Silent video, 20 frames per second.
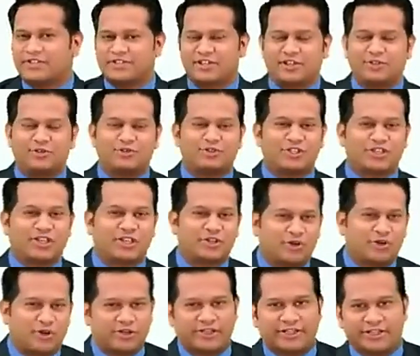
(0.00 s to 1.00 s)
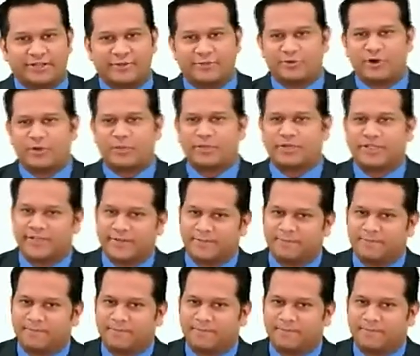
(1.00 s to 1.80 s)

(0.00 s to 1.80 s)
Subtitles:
Solution and Colligative Property.